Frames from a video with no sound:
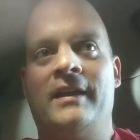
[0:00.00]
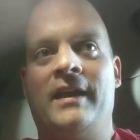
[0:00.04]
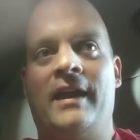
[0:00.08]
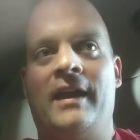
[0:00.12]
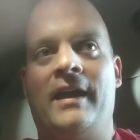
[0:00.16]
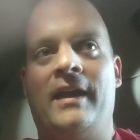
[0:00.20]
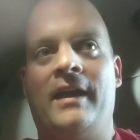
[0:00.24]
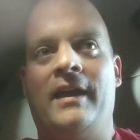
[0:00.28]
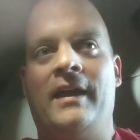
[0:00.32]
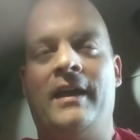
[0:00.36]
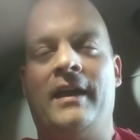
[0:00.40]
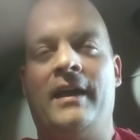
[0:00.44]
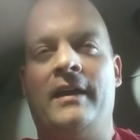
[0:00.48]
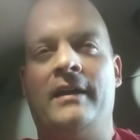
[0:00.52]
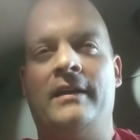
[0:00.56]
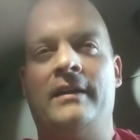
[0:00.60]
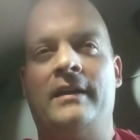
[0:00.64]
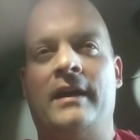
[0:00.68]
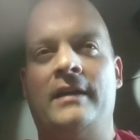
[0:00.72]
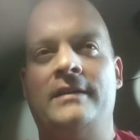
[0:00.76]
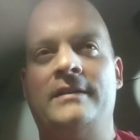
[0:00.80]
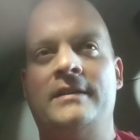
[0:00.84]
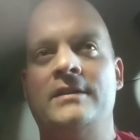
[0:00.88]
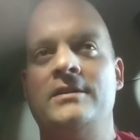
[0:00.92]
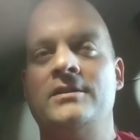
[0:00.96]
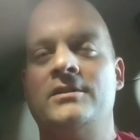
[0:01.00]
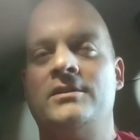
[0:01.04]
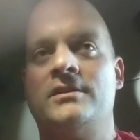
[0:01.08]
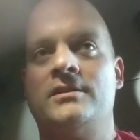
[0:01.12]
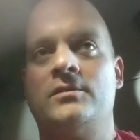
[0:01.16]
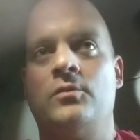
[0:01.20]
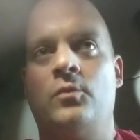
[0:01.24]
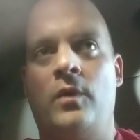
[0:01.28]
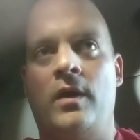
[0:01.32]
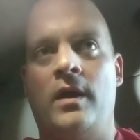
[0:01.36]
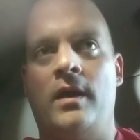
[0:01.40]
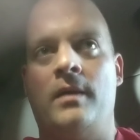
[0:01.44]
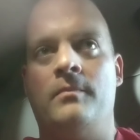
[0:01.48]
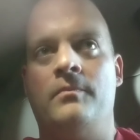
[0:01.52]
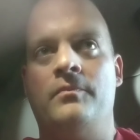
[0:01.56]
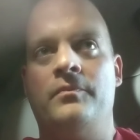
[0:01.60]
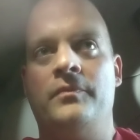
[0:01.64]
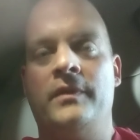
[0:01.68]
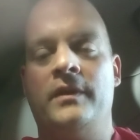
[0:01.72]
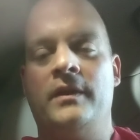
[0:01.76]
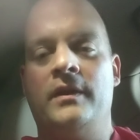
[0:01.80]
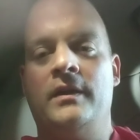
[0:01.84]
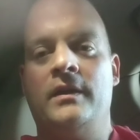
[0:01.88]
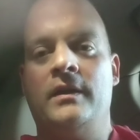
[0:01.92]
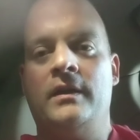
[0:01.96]
And I didn't swim
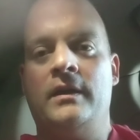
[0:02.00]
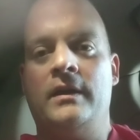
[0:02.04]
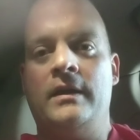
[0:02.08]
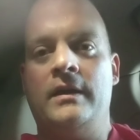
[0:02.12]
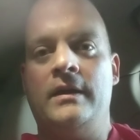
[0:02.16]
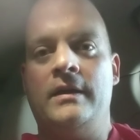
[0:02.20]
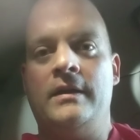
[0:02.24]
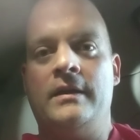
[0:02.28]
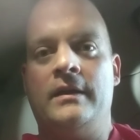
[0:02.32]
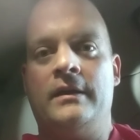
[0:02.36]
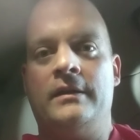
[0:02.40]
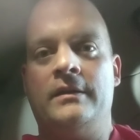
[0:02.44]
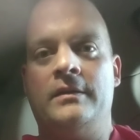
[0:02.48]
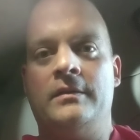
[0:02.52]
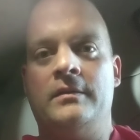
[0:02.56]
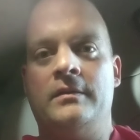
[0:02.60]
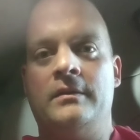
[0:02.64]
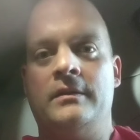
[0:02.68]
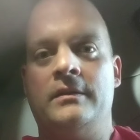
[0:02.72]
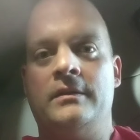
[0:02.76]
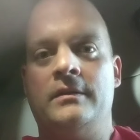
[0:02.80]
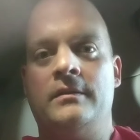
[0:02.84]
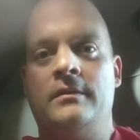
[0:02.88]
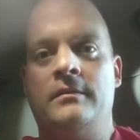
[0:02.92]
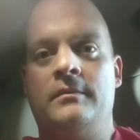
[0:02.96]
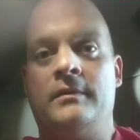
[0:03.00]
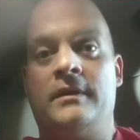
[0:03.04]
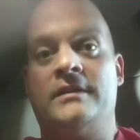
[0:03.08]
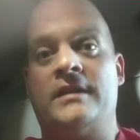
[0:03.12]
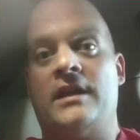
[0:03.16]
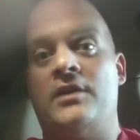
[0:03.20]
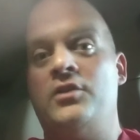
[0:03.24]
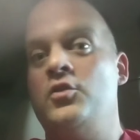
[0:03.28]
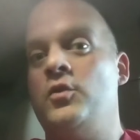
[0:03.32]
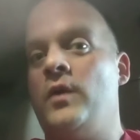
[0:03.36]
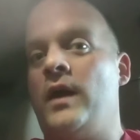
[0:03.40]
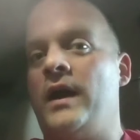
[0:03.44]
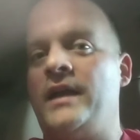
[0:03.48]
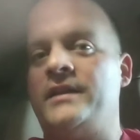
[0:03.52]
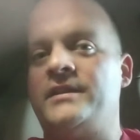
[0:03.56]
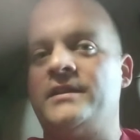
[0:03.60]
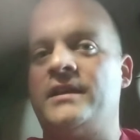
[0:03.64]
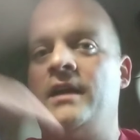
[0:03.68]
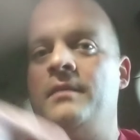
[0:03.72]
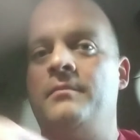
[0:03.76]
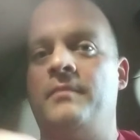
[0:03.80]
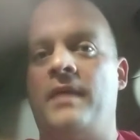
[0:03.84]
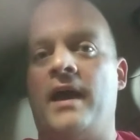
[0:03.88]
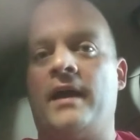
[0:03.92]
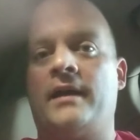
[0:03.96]
because I knew I had to
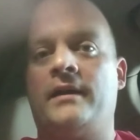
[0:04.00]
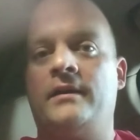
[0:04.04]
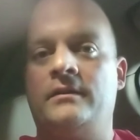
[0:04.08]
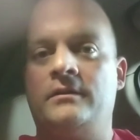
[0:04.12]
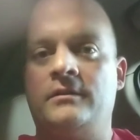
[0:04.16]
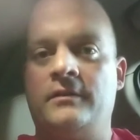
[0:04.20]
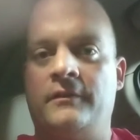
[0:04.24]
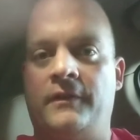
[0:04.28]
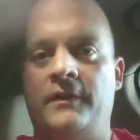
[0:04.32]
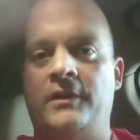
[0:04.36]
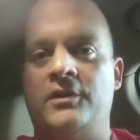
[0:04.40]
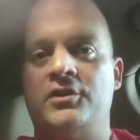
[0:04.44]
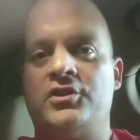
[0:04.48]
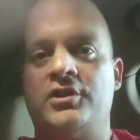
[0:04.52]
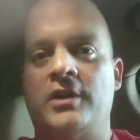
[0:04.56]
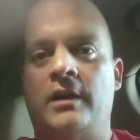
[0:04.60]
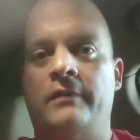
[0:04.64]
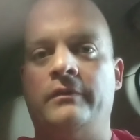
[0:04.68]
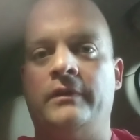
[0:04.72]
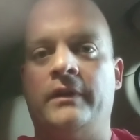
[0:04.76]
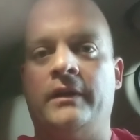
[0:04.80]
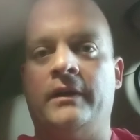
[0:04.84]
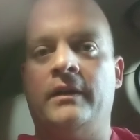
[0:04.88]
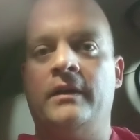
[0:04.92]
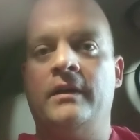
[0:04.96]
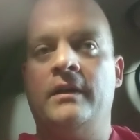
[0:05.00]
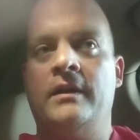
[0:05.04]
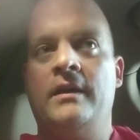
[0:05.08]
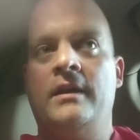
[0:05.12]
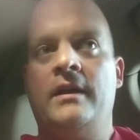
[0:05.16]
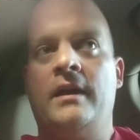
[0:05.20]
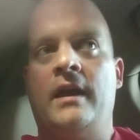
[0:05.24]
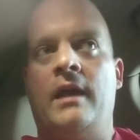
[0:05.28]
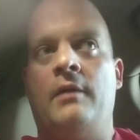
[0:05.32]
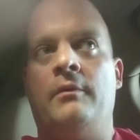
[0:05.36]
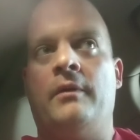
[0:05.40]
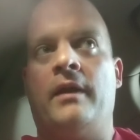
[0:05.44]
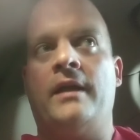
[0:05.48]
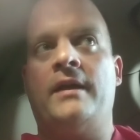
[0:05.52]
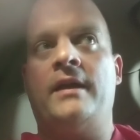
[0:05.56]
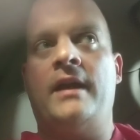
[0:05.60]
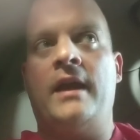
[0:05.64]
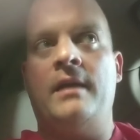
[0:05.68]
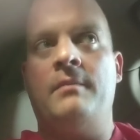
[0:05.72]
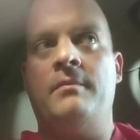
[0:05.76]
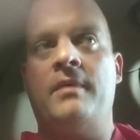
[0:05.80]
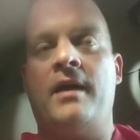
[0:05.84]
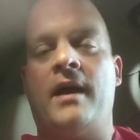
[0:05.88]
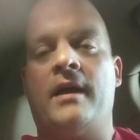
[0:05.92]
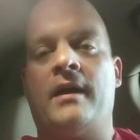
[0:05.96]
come back to finish shoveling. And when I
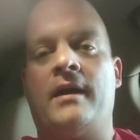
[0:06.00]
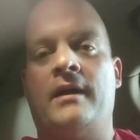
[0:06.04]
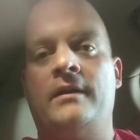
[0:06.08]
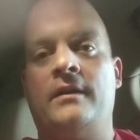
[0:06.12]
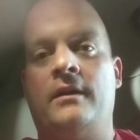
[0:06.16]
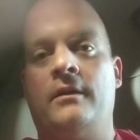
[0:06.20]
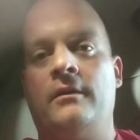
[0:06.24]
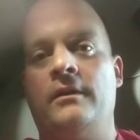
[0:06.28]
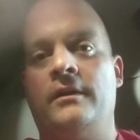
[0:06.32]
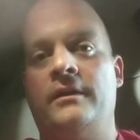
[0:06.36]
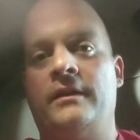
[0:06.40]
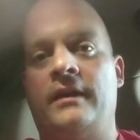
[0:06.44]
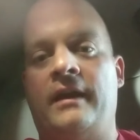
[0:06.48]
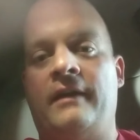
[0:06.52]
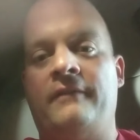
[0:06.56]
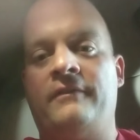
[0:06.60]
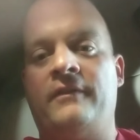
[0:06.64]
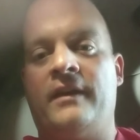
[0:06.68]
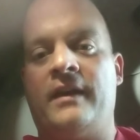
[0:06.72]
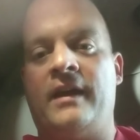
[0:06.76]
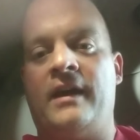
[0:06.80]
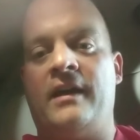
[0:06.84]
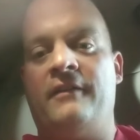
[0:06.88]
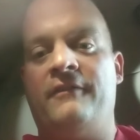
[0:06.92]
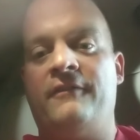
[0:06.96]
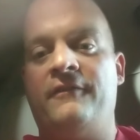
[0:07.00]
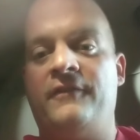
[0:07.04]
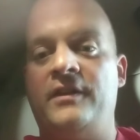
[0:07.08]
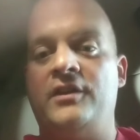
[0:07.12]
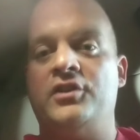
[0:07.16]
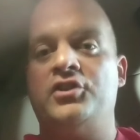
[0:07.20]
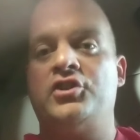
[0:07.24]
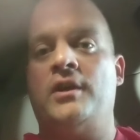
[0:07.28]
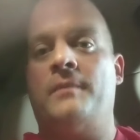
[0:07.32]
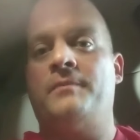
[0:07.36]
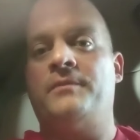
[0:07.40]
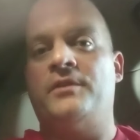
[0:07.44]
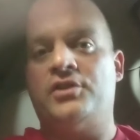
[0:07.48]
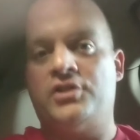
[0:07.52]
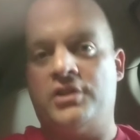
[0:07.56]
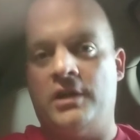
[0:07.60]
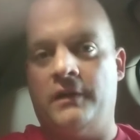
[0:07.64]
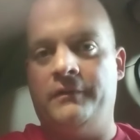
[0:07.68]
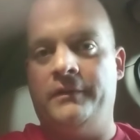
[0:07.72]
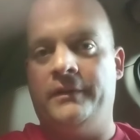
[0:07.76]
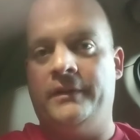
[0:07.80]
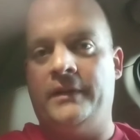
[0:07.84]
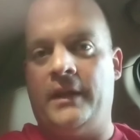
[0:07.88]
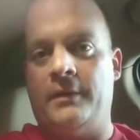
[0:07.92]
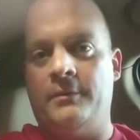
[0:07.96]
came back, I not only did I have to kind of finish up the
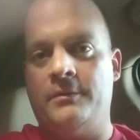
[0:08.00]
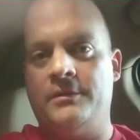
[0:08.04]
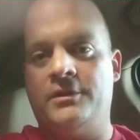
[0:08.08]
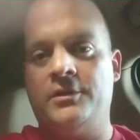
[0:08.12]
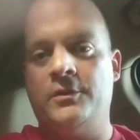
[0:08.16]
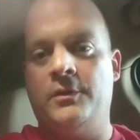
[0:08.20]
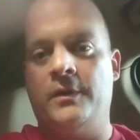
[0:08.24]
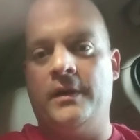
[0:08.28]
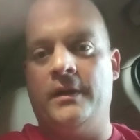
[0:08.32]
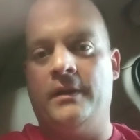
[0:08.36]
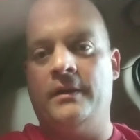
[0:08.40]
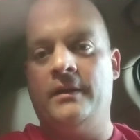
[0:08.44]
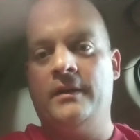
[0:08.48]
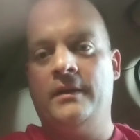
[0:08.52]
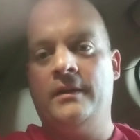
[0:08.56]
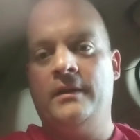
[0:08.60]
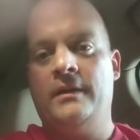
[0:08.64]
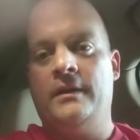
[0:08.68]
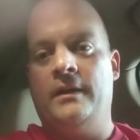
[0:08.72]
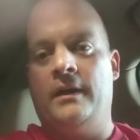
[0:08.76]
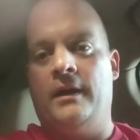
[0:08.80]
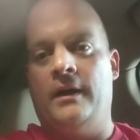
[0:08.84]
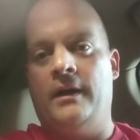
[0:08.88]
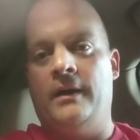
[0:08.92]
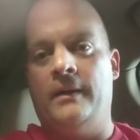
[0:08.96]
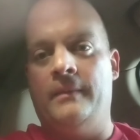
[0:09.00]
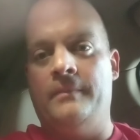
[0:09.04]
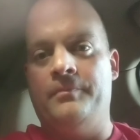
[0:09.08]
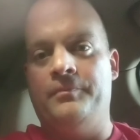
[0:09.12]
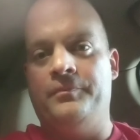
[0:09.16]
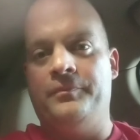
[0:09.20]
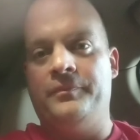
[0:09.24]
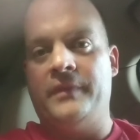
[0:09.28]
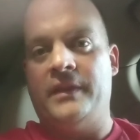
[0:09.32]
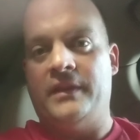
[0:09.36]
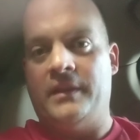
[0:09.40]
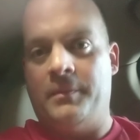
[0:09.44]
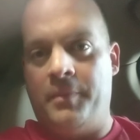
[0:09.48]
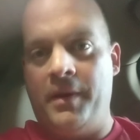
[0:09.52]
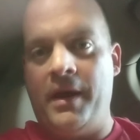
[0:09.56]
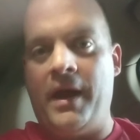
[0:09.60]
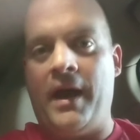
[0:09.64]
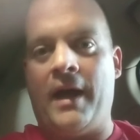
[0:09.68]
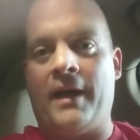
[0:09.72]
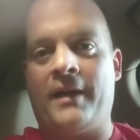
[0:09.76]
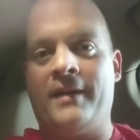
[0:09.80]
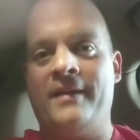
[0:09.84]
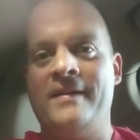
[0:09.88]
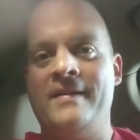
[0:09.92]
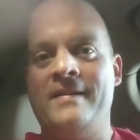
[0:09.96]
shoveling that I was doing in the
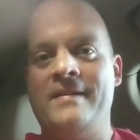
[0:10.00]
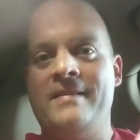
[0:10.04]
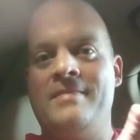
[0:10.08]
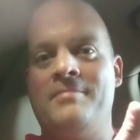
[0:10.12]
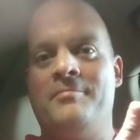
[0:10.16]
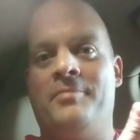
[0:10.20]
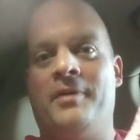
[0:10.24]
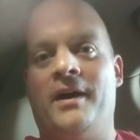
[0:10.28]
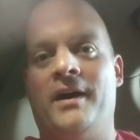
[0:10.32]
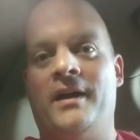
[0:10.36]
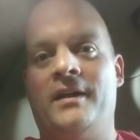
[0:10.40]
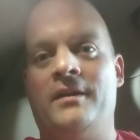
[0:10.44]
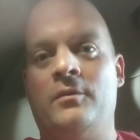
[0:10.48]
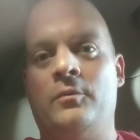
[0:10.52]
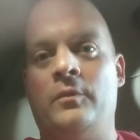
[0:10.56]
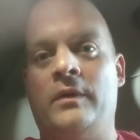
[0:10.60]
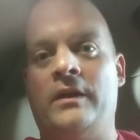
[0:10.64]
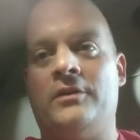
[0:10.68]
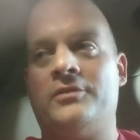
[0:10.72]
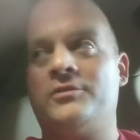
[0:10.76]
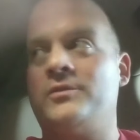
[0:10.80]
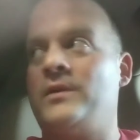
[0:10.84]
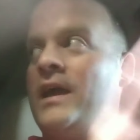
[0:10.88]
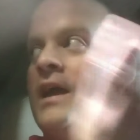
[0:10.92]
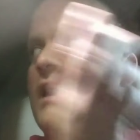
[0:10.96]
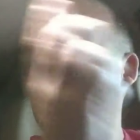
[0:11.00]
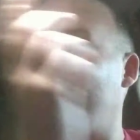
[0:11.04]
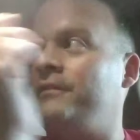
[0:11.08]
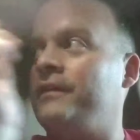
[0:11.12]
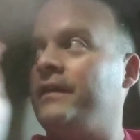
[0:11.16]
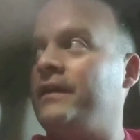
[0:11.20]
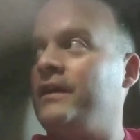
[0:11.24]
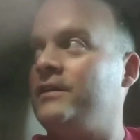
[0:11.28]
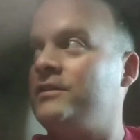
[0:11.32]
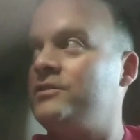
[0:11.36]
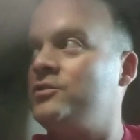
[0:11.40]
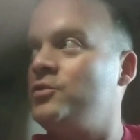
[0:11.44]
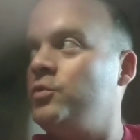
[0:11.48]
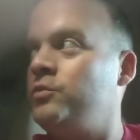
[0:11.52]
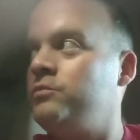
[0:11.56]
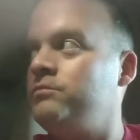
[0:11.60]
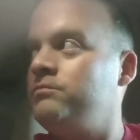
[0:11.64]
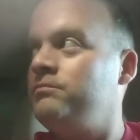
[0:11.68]
back, but we also have like a